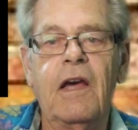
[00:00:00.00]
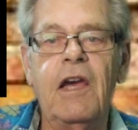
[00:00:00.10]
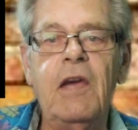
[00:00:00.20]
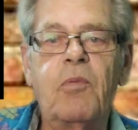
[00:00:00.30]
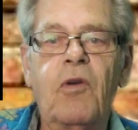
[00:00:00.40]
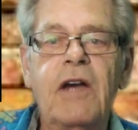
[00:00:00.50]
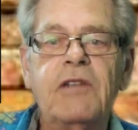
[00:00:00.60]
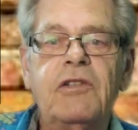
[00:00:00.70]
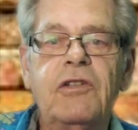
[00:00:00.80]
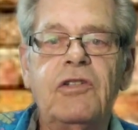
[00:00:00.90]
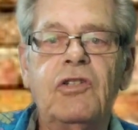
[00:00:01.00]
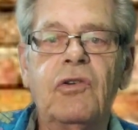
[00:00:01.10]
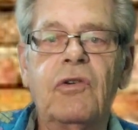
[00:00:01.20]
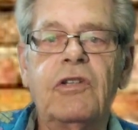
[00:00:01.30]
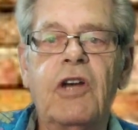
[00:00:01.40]
He prized its
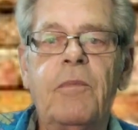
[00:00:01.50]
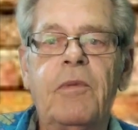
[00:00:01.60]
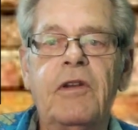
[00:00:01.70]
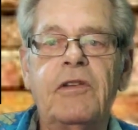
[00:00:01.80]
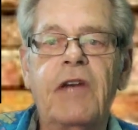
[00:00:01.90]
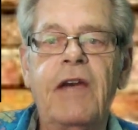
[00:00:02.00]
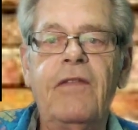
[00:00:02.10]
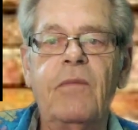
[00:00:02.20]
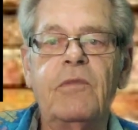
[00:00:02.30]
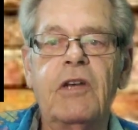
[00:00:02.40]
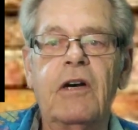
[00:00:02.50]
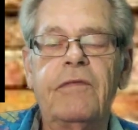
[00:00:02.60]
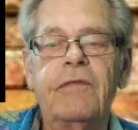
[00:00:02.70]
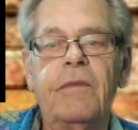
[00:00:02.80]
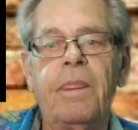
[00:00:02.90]
jaws open to save
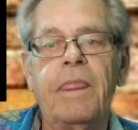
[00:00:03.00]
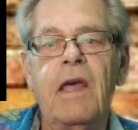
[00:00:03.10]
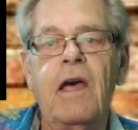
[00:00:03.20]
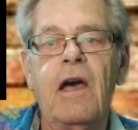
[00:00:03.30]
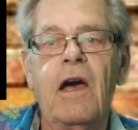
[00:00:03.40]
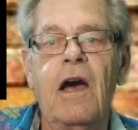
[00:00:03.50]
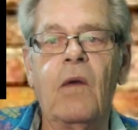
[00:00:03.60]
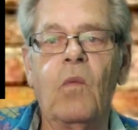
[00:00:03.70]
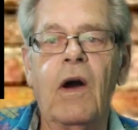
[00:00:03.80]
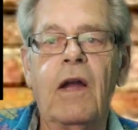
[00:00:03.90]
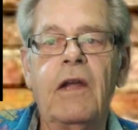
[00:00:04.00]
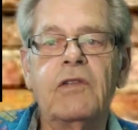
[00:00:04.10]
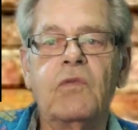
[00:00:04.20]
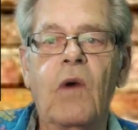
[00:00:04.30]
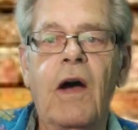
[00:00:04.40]
himself, and while
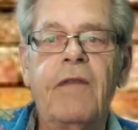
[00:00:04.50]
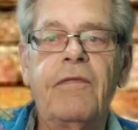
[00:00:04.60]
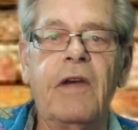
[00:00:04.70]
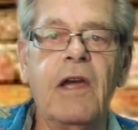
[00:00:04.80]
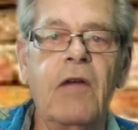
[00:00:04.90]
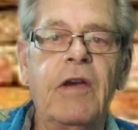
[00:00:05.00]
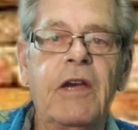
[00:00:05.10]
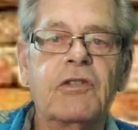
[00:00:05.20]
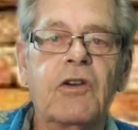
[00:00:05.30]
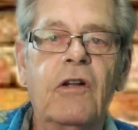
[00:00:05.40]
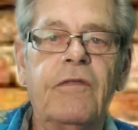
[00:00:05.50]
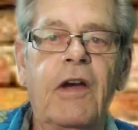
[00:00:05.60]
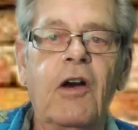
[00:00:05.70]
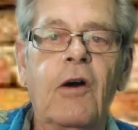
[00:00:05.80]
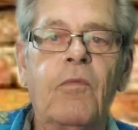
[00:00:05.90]
his wife, hearing his call
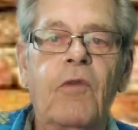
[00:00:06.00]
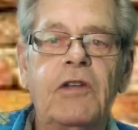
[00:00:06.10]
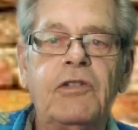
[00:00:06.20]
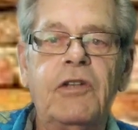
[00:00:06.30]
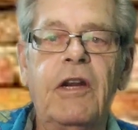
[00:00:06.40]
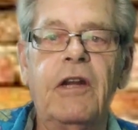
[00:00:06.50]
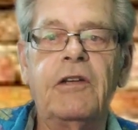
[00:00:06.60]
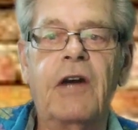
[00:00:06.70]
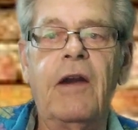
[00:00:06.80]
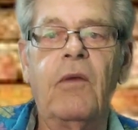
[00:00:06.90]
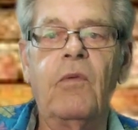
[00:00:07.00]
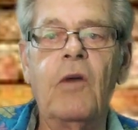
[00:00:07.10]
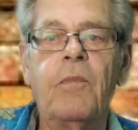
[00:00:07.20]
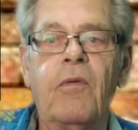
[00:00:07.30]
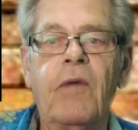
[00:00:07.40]
for help, rushed in and tied a
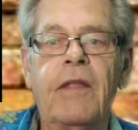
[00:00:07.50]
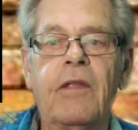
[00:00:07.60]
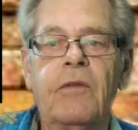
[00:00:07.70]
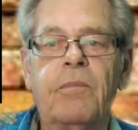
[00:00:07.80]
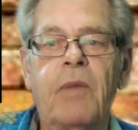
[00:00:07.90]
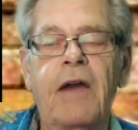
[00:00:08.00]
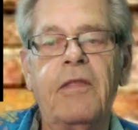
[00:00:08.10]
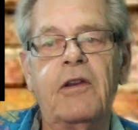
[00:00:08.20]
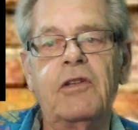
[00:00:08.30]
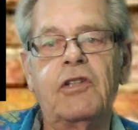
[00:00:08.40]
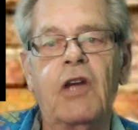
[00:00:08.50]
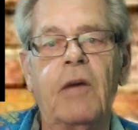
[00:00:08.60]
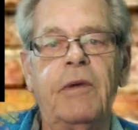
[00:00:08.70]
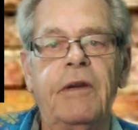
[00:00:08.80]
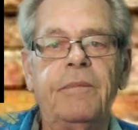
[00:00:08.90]
rope around the python to
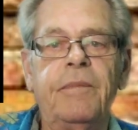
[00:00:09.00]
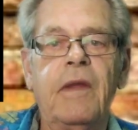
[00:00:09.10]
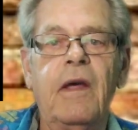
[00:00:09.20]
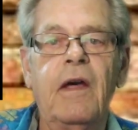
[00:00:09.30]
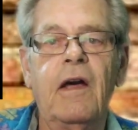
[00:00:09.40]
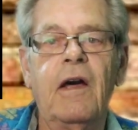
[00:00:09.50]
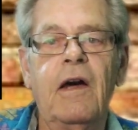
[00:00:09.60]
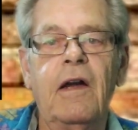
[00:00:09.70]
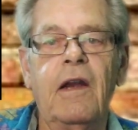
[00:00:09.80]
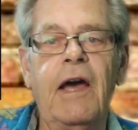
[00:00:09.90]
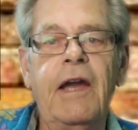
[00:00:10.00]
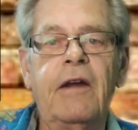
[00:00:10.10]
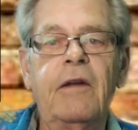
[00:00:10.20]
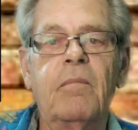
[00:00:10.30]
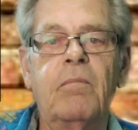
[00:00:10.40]
stop it.
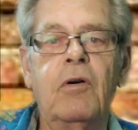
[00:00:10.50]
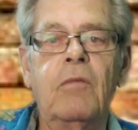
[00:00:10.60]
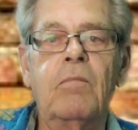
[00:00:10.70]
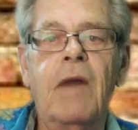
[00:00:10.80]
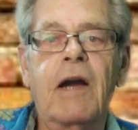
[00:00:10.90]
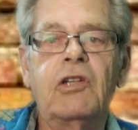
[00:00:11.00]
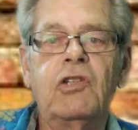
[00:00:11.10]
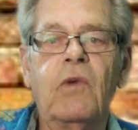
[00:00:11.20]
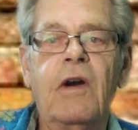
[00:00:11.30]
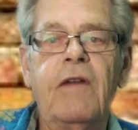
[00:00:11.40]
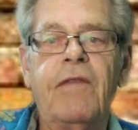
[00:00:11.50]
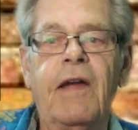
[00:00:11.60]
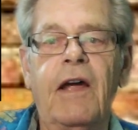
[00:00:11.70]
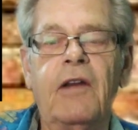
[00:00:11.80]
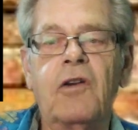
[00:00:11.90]
Later, Bum Makchue
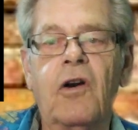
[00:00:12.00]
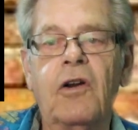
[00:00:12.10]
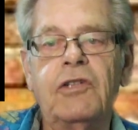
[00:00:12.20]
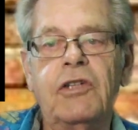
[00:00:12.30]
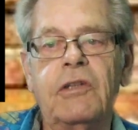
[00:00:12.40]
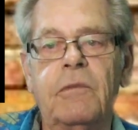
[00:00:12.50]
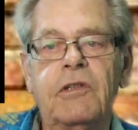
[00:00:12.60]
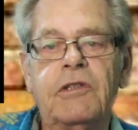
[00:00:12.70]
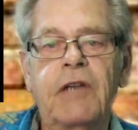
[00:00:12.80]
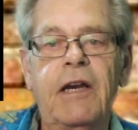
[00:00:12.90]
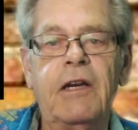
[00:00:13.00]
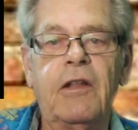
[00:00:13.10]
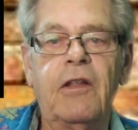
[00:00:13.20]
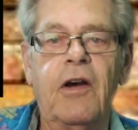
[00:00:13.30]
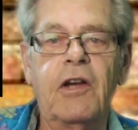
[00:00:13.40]
fell unconscious and was taken
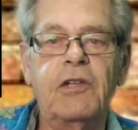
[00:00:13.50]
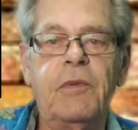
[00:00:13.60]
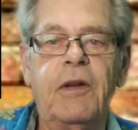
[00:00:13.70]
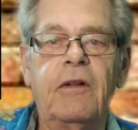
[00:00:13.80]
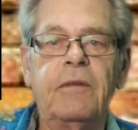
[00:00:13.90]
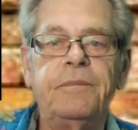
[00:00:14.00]
to the hospital.